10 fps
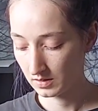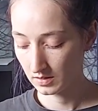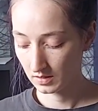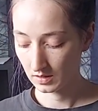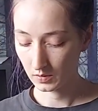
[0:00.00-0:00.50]

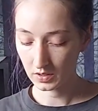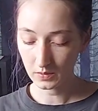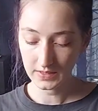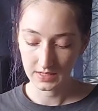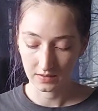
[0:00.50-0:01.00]
I wonder
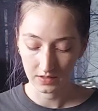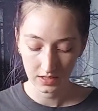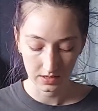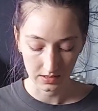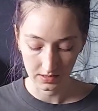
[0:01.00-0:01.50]
what's giving
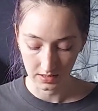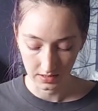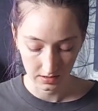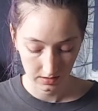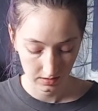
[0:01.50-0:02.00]
it this
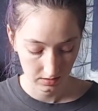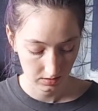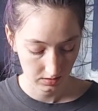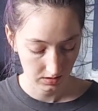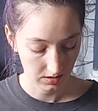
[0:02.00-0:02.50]
like
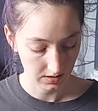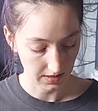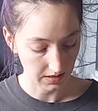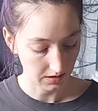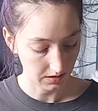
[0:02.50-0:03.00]

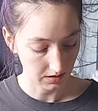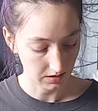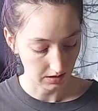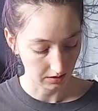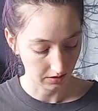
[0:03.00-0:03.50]
stained
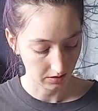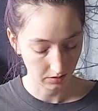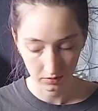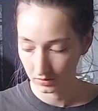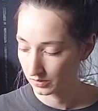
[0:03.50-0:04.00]

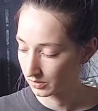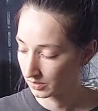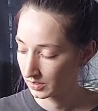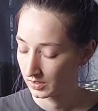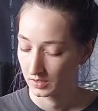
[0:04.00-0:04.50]
yellow.
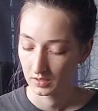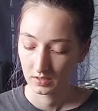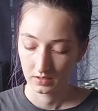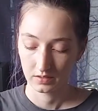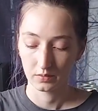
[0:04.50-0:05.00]

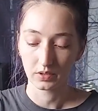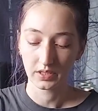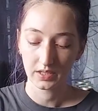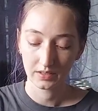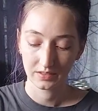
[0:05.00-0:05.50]
It's
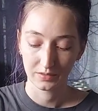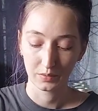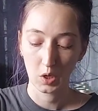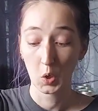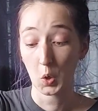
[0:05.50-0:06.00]
really nice.
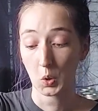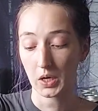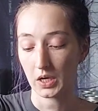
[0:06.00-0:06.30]
Oh.